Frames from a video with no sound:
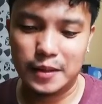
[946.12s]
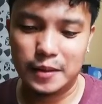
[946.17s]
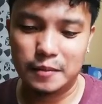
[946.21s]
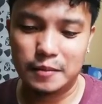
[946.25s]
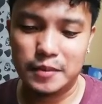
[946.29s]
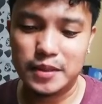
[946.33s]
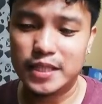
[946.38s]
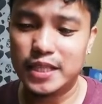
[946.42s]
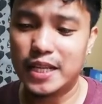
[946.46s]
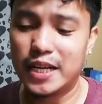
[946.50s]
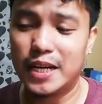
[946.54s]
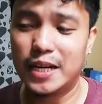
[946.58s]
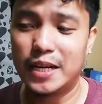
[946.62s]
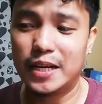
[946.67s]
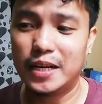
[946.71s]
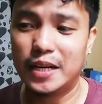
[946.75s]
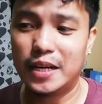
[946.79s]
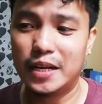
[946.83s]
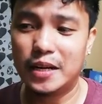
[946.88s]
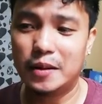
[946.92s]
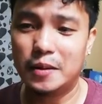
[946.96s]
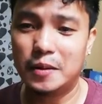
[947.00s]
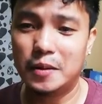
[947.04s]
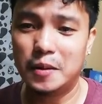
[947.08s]
Basta,
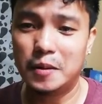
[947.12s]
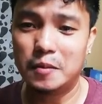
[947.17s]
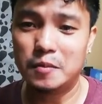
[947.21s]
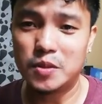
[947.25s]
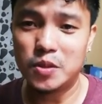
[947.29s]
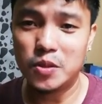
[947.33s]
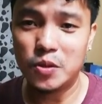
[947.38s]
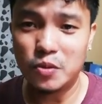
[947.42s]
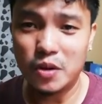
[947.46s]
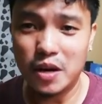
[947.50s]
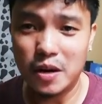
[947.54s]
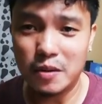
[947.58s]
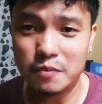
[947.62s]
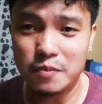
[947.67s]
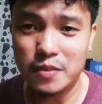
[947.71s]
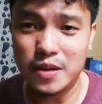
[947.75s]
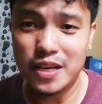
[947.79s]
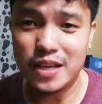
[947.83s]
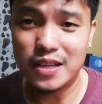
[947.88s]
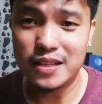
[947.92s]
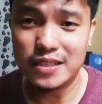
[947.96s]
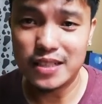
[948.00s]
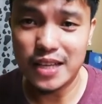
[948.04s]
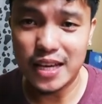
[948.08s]
I'm so
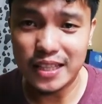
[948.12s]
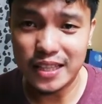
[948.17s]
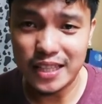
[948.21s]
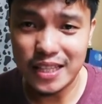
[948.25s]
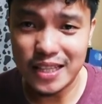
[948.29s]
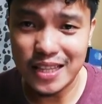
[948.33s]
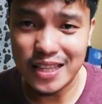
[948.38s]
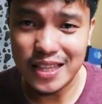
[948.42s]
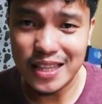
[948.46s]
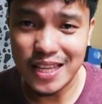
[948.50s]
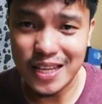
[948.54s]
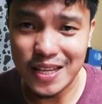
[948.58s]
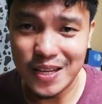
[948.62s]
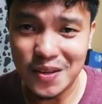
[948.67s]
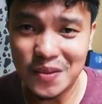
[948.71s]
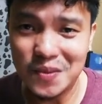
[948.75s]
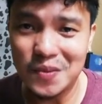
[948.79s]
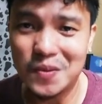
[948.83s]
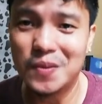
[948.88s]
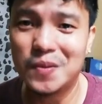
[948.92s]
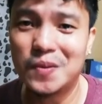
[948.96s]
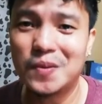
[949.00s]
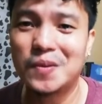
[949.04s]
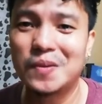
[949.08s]
happy. Excited din
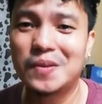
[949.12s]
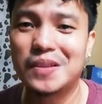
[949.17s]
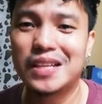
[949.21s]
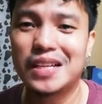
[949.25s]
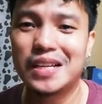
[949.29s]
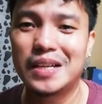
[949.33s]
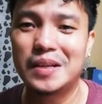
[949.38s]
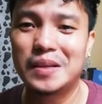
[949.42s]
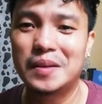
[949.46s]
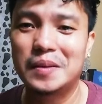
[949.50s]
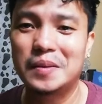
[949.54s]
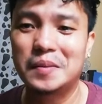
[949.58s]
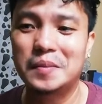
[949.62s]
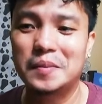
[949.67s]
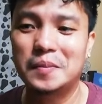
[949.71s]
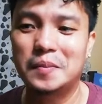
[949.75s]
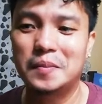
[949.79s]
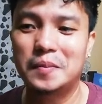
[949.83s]
ako na